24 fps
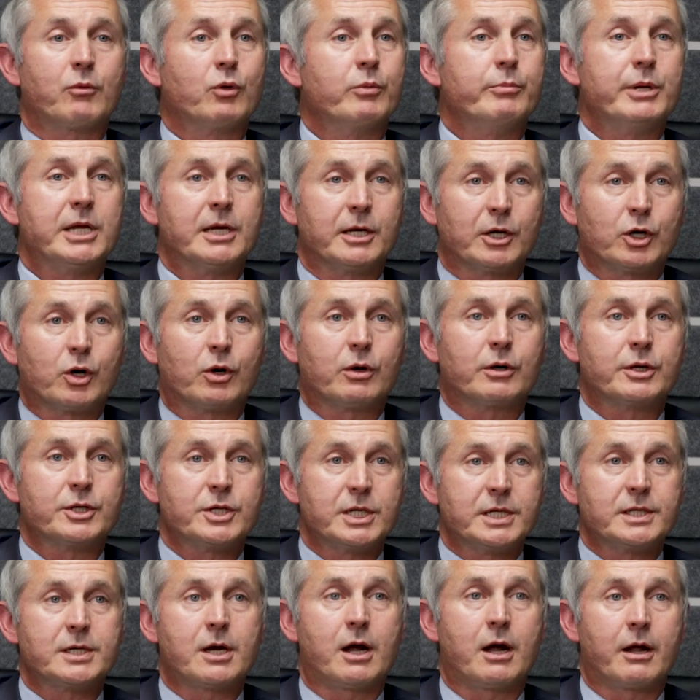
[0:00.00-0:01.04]
will be
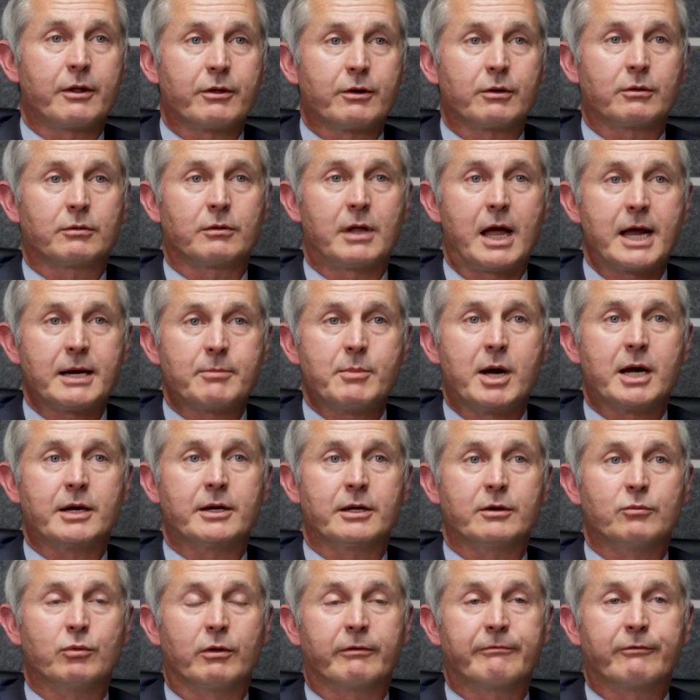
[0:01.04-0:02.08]
encouraging to other
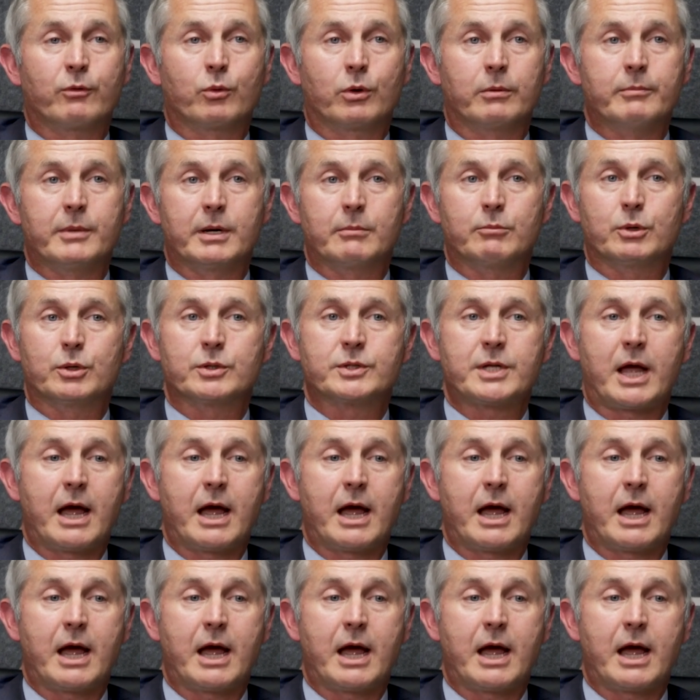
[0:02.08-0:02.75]
like-minded reform members.